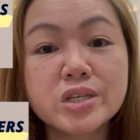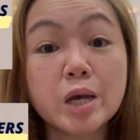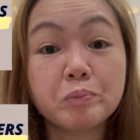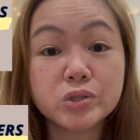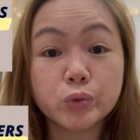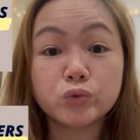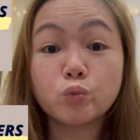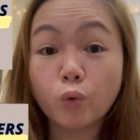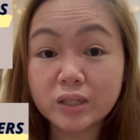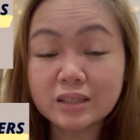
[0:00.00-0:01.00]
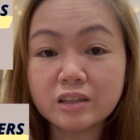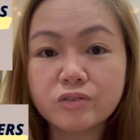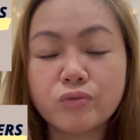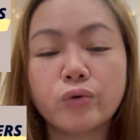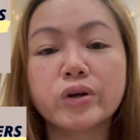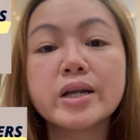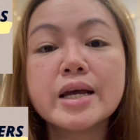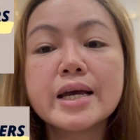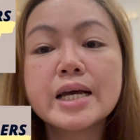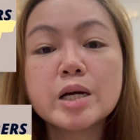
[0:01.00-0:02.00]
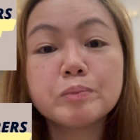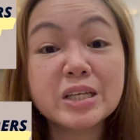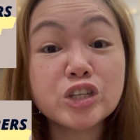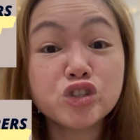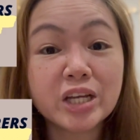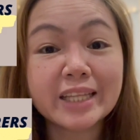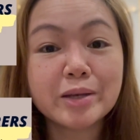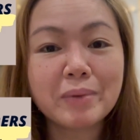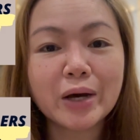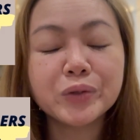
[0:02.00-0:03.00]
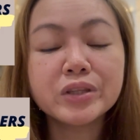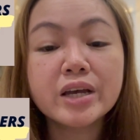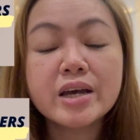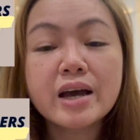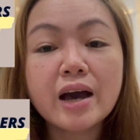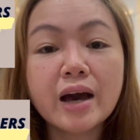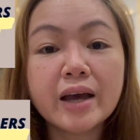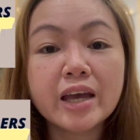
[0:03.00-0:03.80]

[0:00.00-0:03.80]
episode 1 till 4, please check them out. I